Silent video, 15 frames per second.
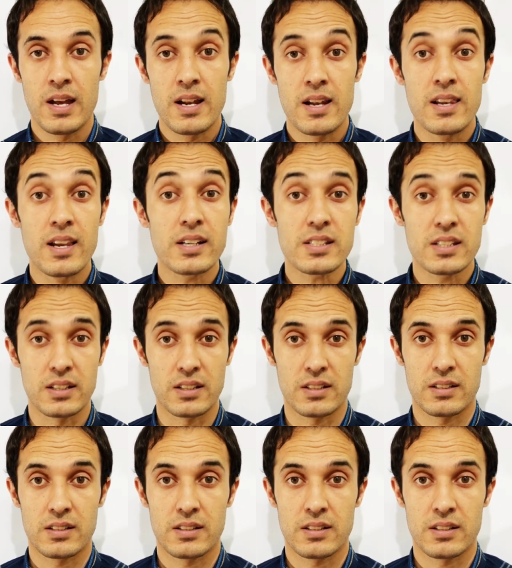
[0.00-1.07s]
London
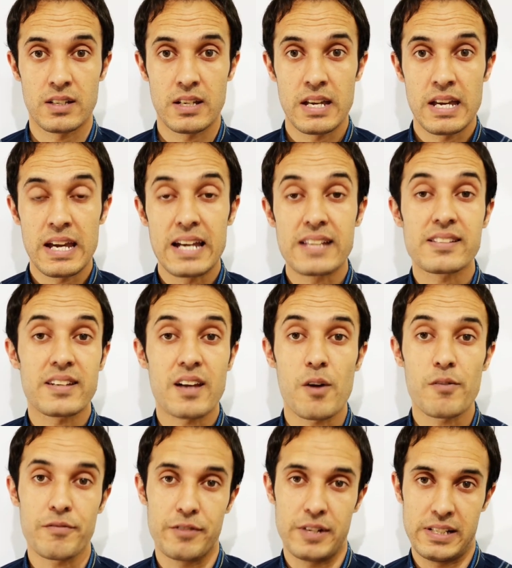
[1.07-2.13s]
is a
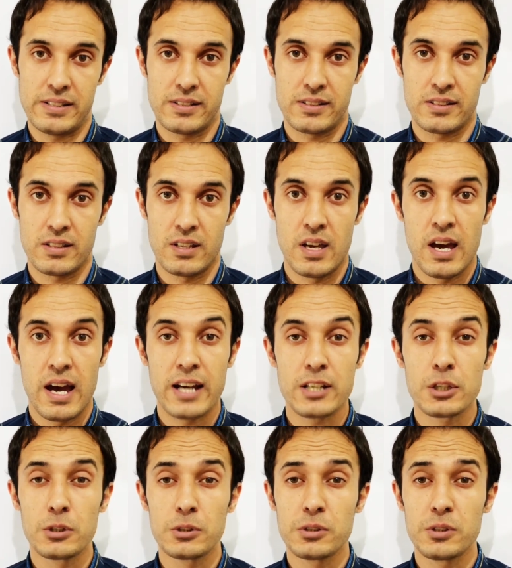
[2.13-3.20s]
noun phrase. I
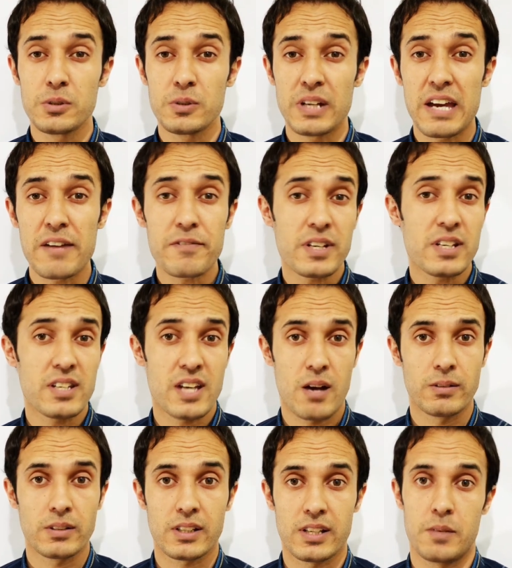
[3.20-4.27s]
told you every
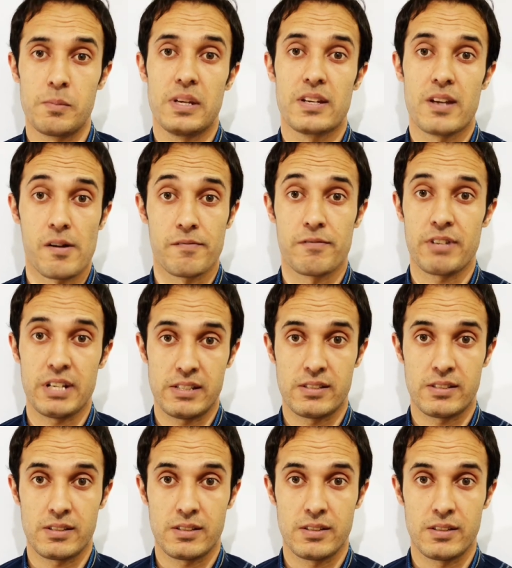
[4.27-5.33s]
noun can be a noun
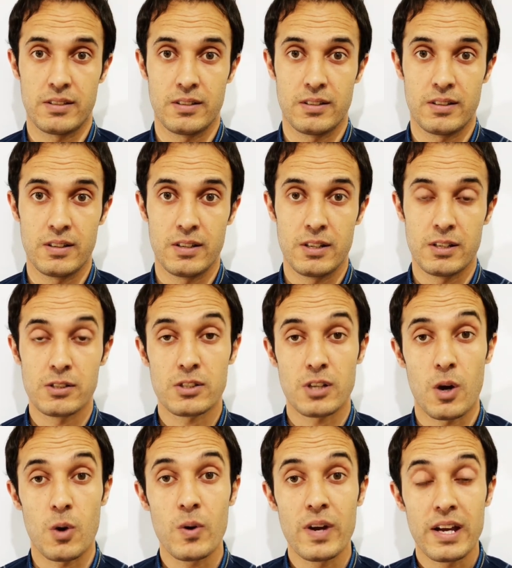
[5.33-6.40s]
phrase.
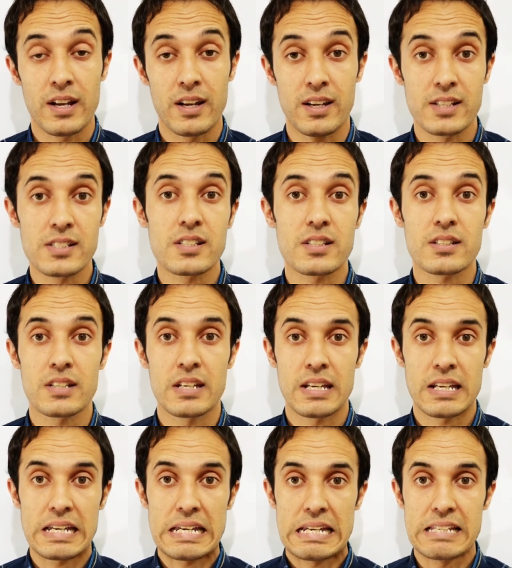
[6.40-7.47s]
So London
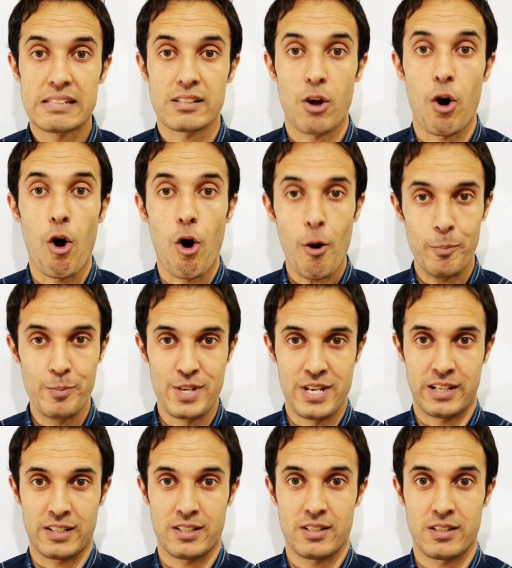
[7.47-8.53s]
is
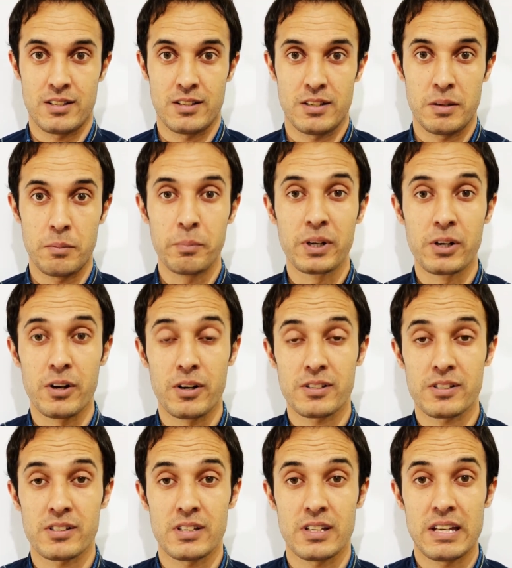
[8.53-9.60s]
object
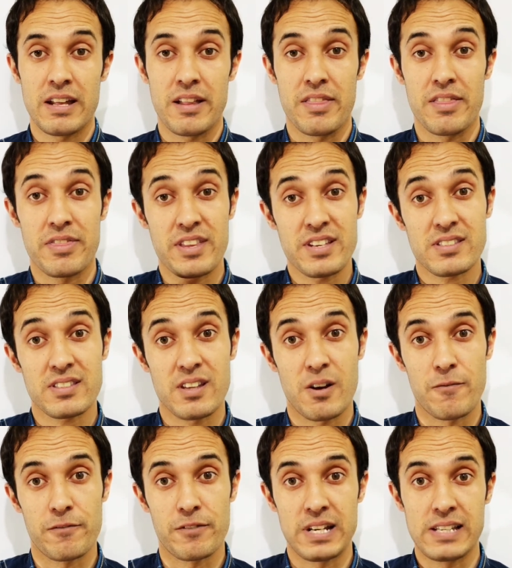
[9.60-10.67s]
because this
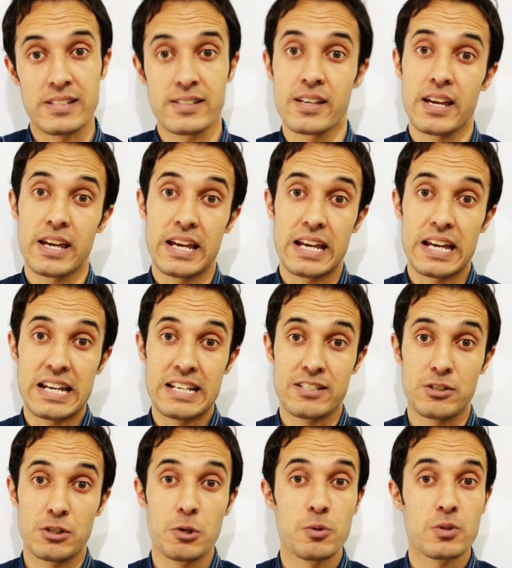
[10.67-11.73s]
noun phrase
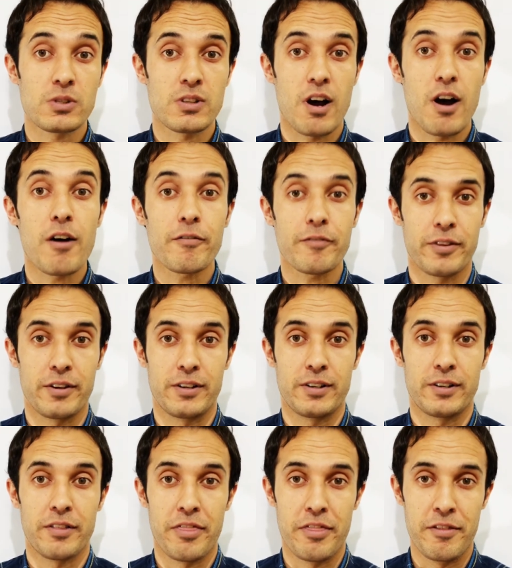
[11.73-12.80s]
is used
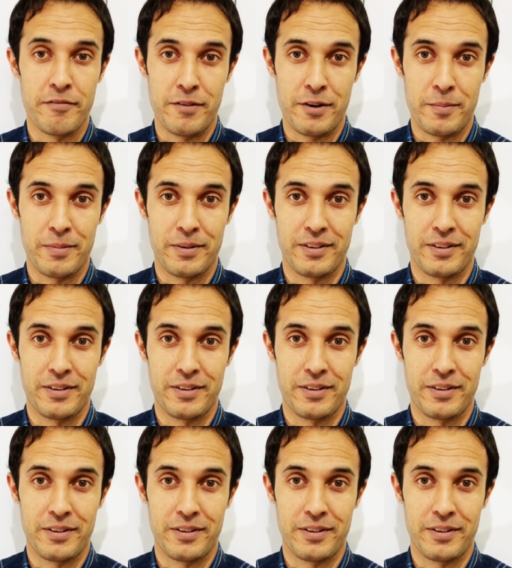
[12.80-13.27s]
after the verb.